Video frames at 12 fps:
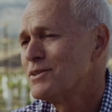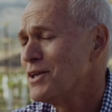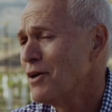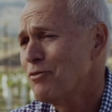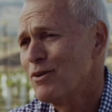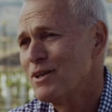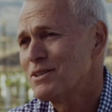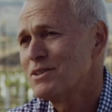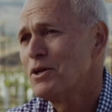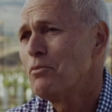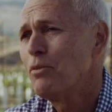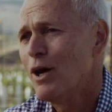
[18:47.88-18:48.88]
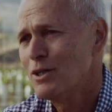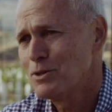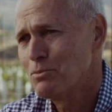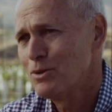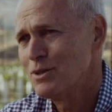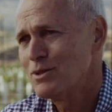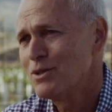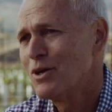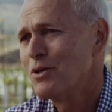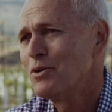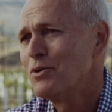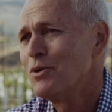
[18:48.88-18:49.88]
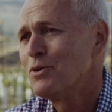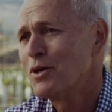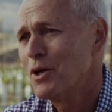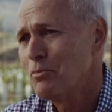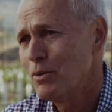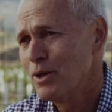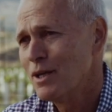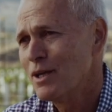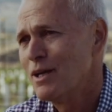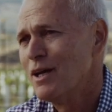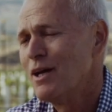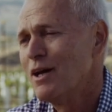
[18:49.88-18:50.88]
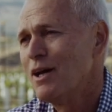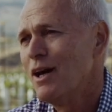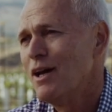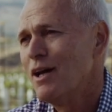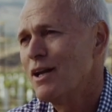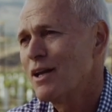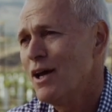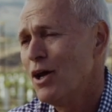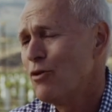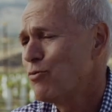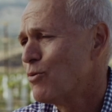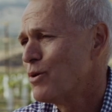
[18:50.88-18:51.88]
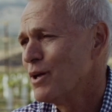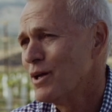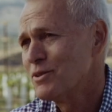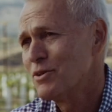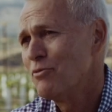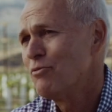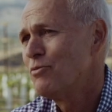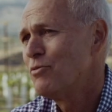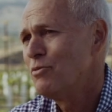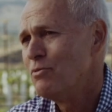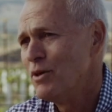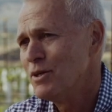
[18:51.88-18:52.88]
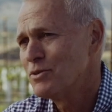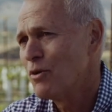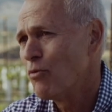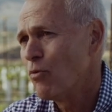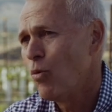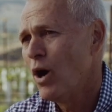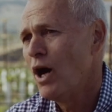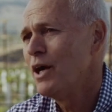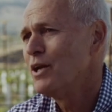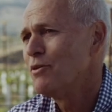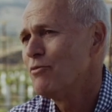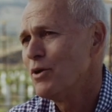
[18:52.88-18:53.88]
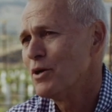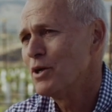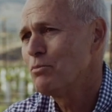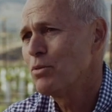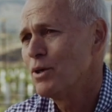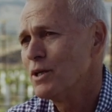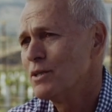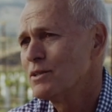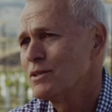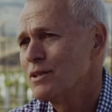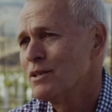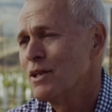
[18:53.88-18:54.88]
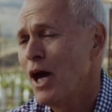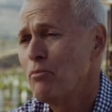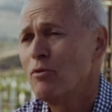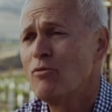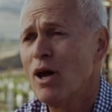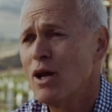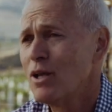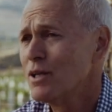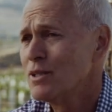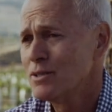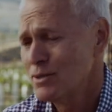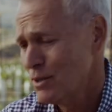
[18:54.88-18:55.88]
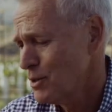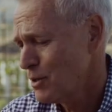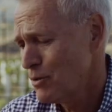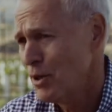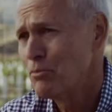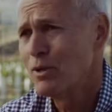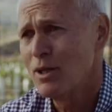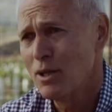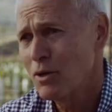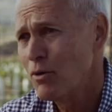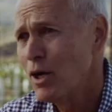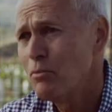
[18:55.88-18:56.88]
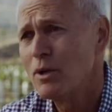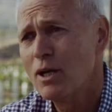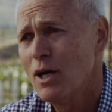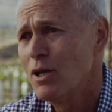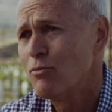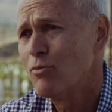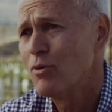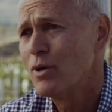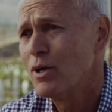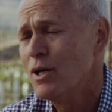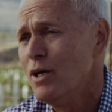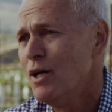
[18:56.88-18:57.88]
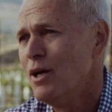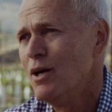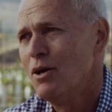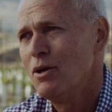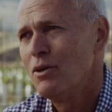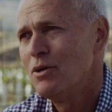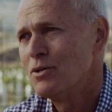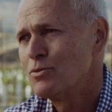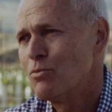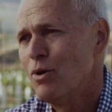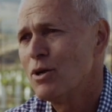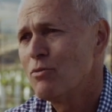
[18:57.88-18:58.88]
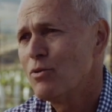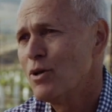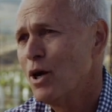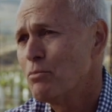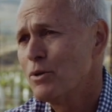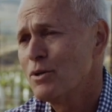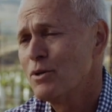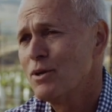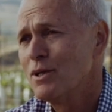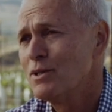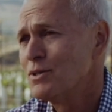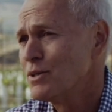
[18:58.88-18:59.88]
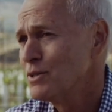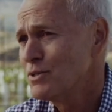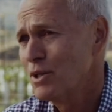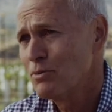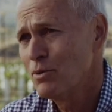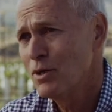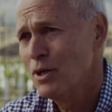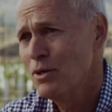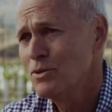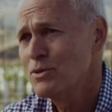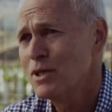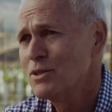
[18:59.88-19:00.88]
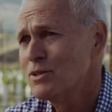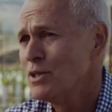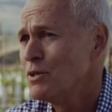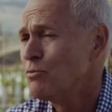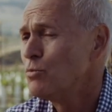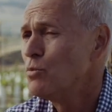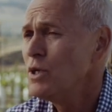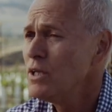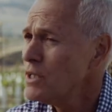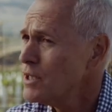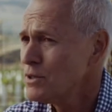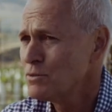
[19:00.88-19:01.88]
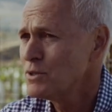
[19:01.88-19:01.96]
It's definitely still possible to start your own company. California is a wide and varied place. Napa Valley is the creme de la creme in California. There's wonderful opportunities on the Central Coast. I see really